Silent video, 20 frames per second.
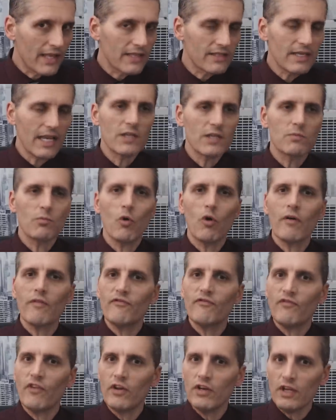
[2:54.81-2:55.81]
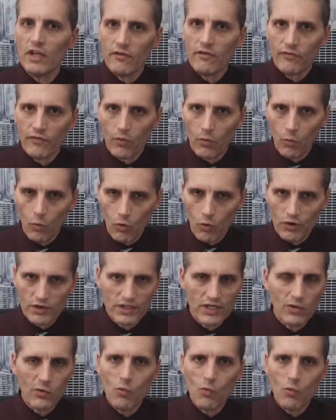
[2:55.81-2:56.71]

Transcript: as more funding for wars and